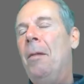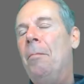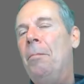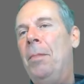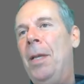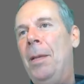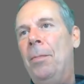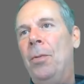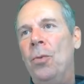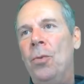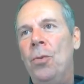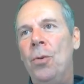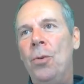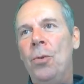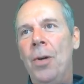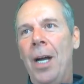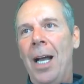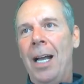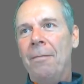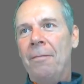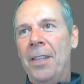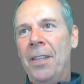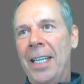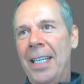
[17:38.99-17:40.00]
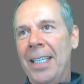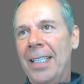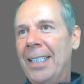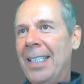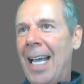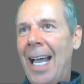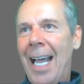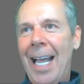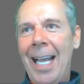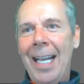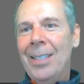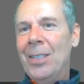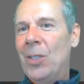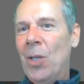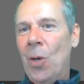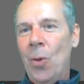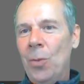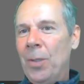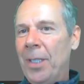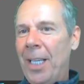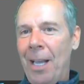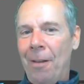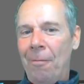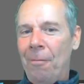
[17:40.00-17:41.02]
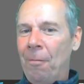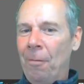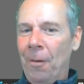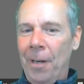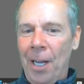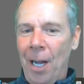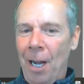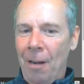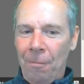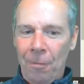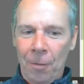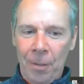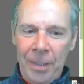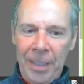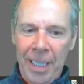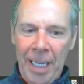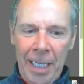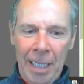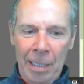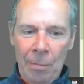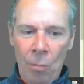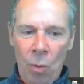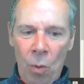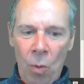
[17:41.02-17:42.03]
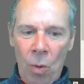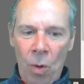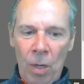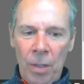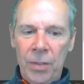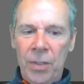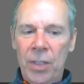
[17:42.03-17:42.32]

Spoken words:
People who have these tags don't get free offers anymore.